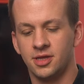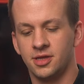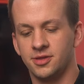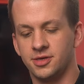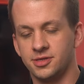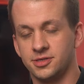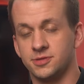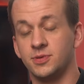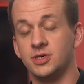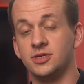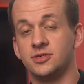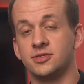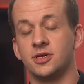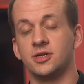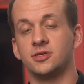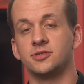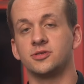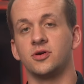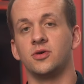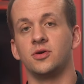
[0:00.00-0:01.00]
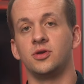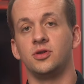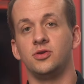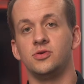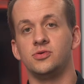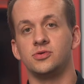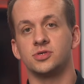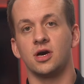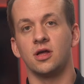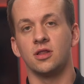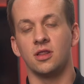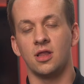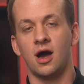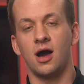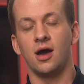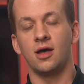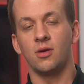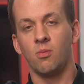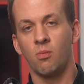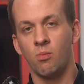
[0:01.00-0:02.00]
This means that it's going to use a
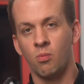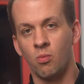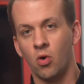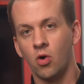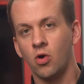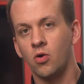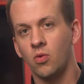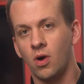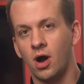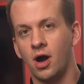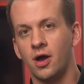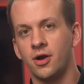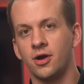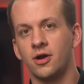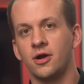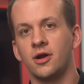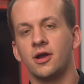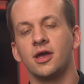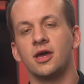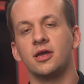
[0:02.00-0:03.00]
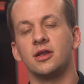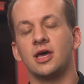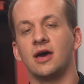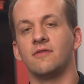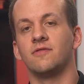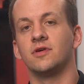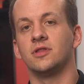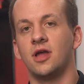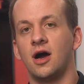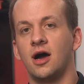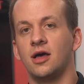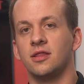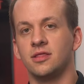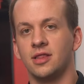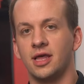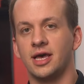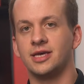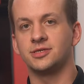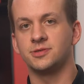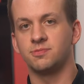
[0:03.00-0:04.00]
lot more water and have a lot
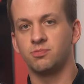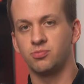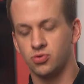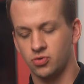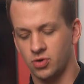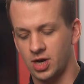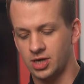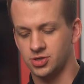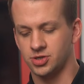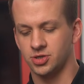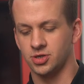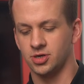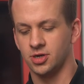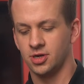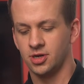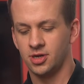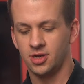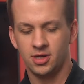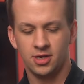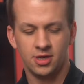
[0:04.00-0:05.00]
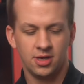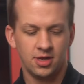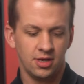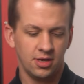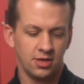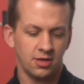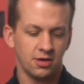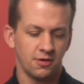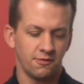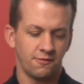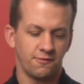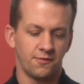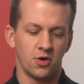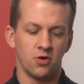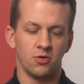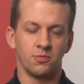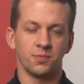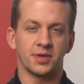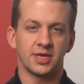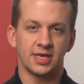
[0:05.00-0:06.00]
less pressure. A
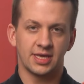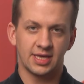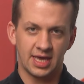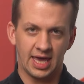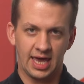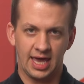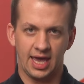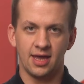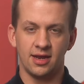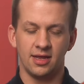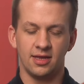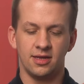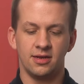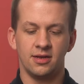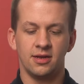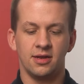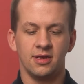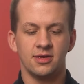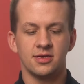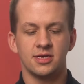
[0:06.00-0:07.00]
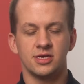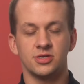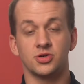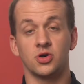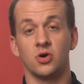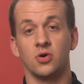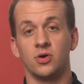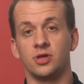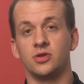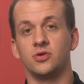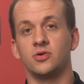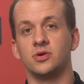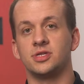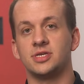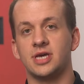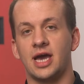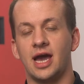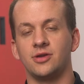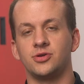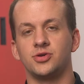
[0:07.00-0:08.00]
foam cannon is going to
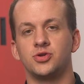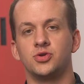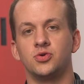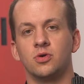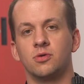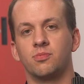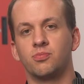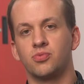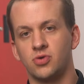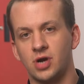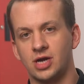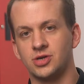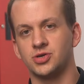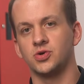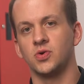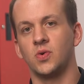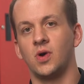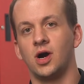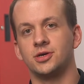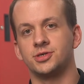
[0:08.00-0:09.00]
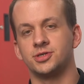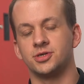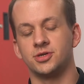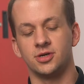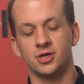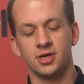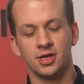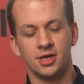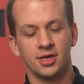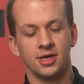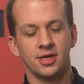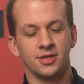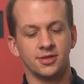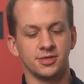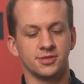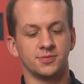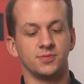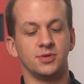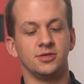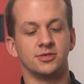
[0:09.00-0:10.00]
attach to a pressure washer.
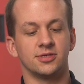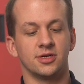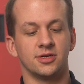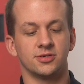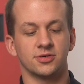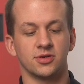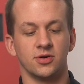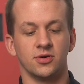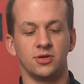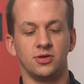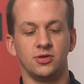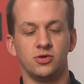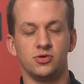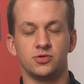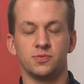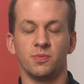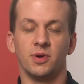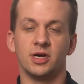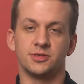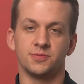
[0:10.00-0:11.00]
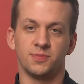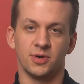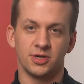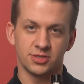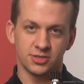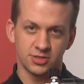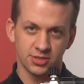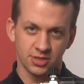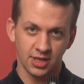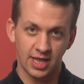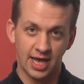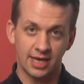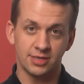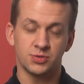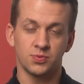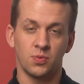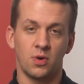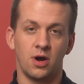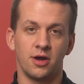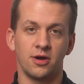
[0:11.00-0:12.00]
This means that it's going to use much
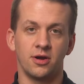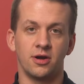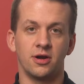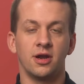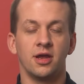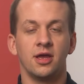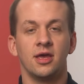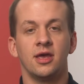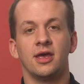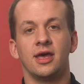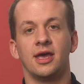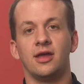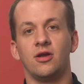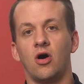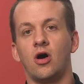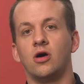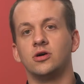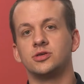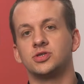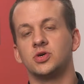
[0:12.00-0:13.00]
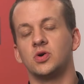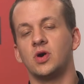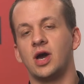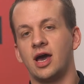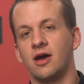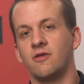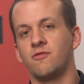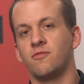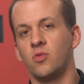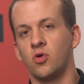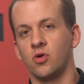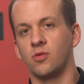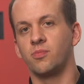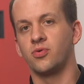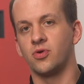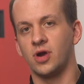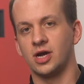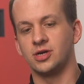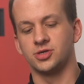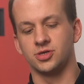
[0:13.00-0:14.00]
less water and also have more
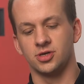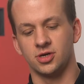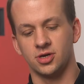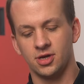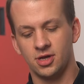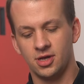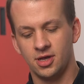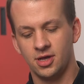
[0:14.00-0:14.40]
pressure.